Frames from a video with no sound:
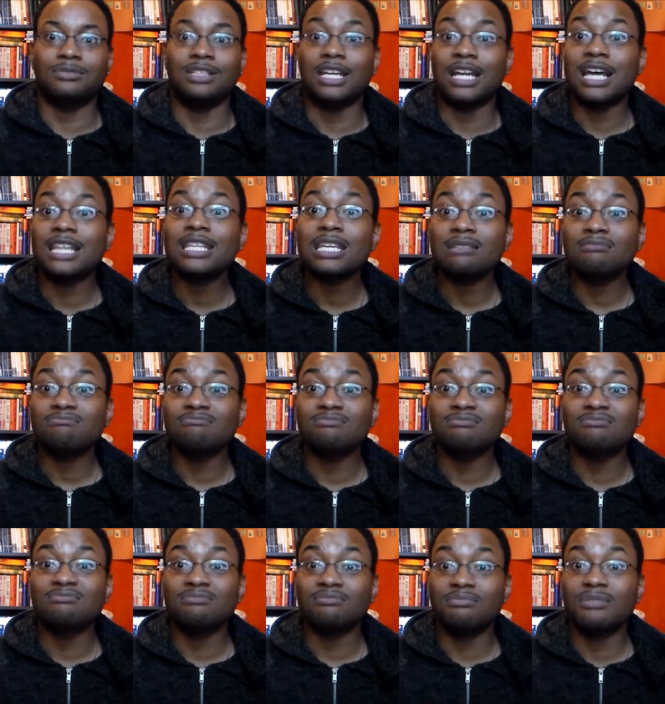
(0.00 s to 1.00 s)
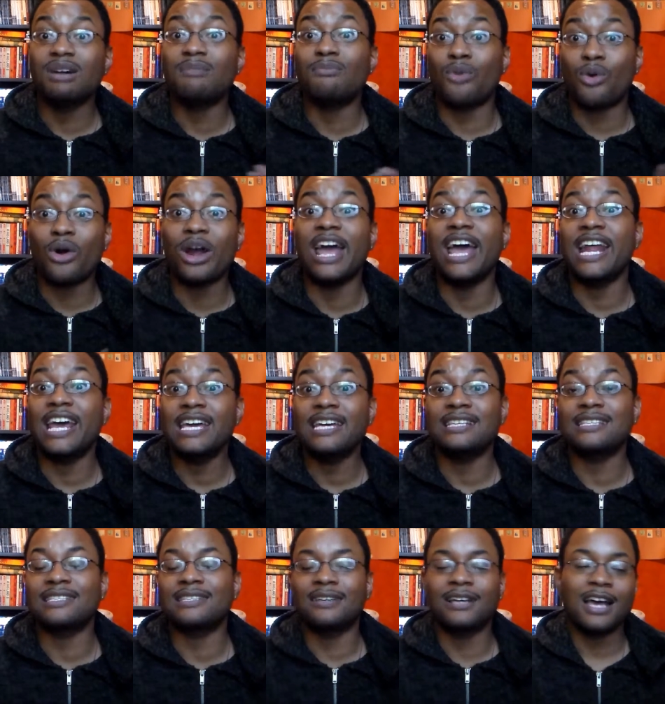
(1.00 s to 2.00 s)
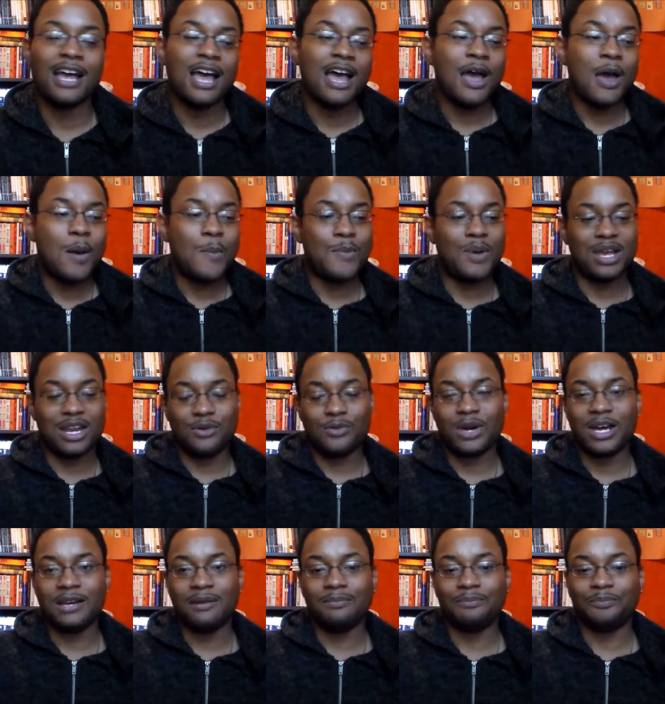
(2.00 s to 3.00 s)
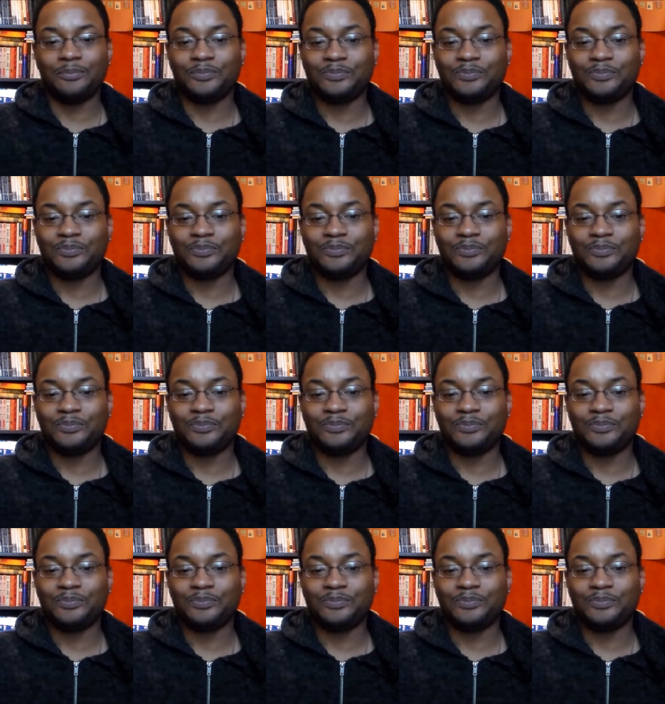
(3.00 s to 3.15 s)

nothing but more headaches. But anyway,